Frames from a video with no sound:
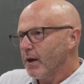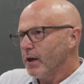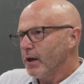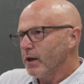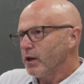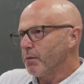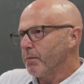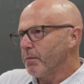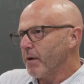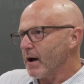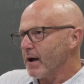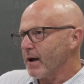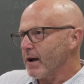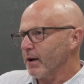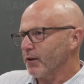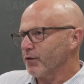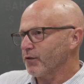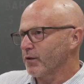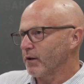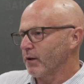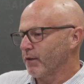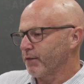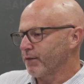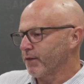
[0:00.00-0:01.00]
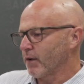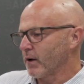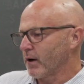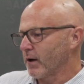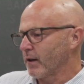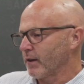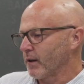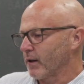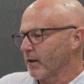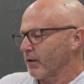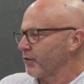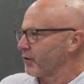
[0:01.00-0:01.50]
you might actually
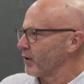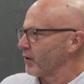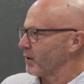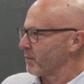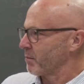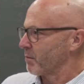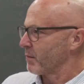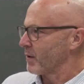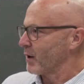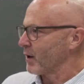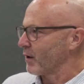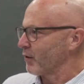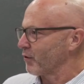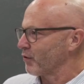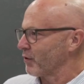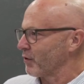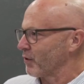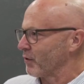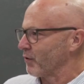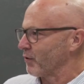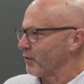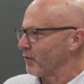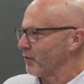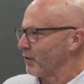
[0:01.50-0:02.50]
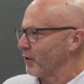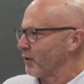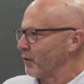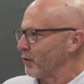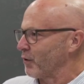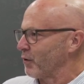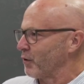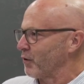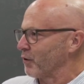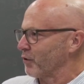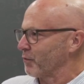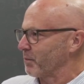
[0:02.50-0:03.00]
find that certain merchants,
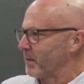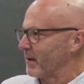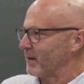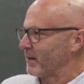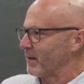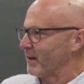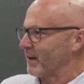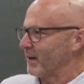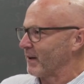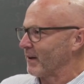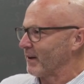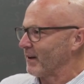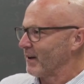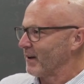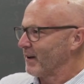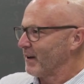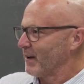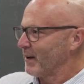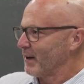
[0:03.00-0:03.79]
you're spending,